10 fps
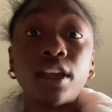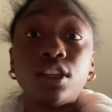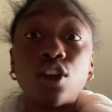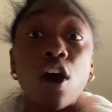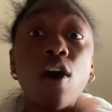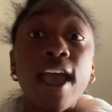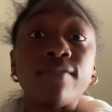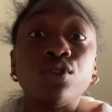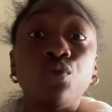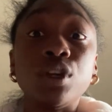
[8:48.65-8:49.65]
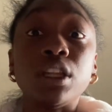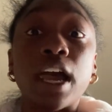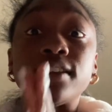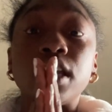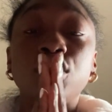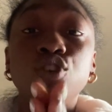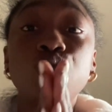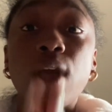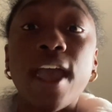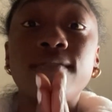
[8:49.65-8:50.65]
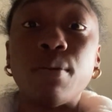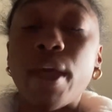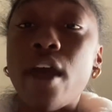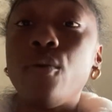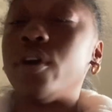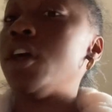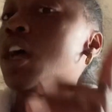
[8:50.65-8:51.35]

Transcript: Y'all have to realize that you have the power.